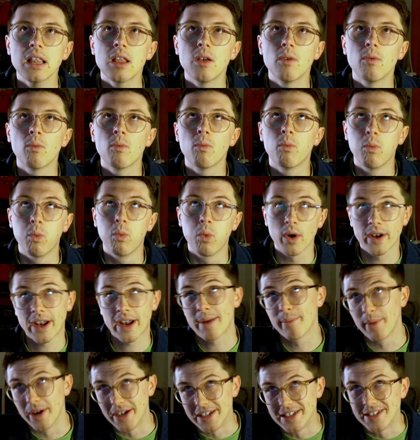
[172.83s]
What
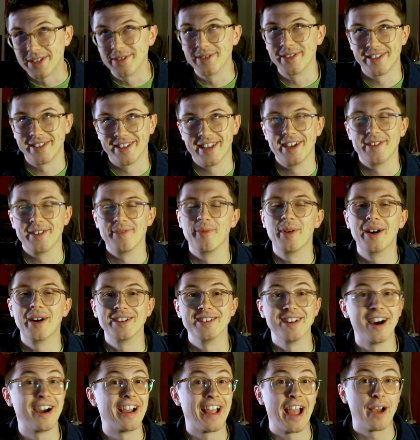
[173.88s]
am I doing then?
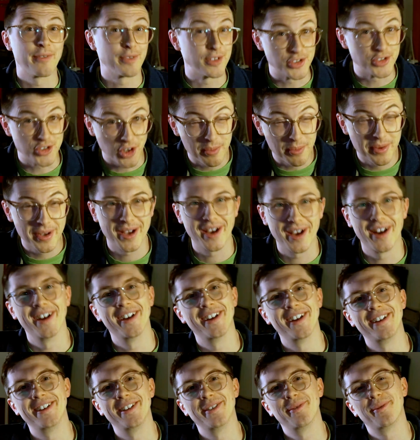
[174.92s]
Well, I have a job.
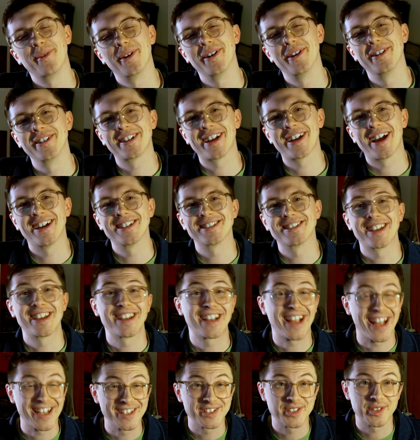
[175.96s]
I work as a
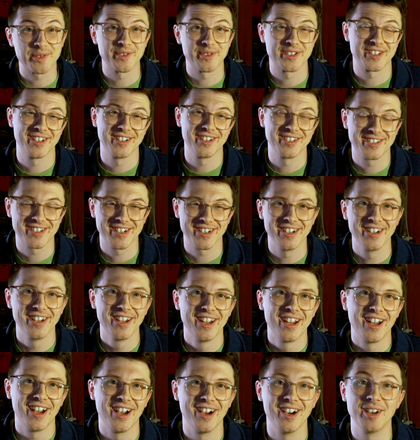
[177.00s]
cancer researcher.
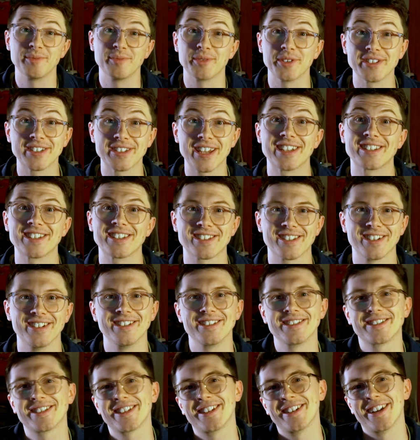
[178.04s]
I'm doing data
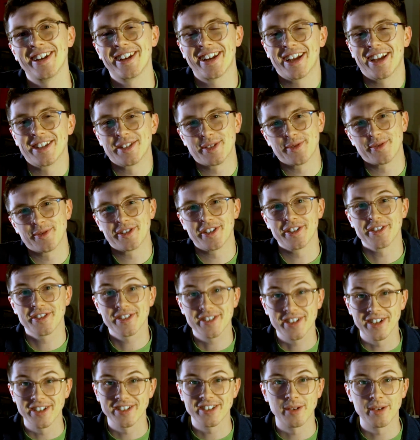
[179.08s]
science in a cancer research
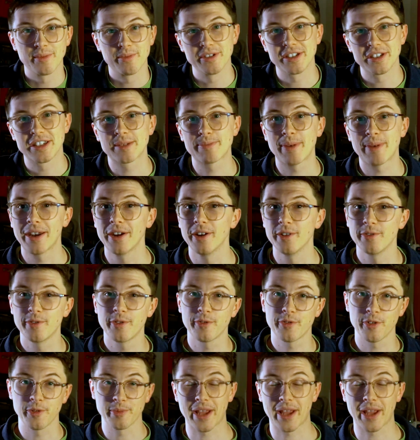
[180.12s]
startup which span off from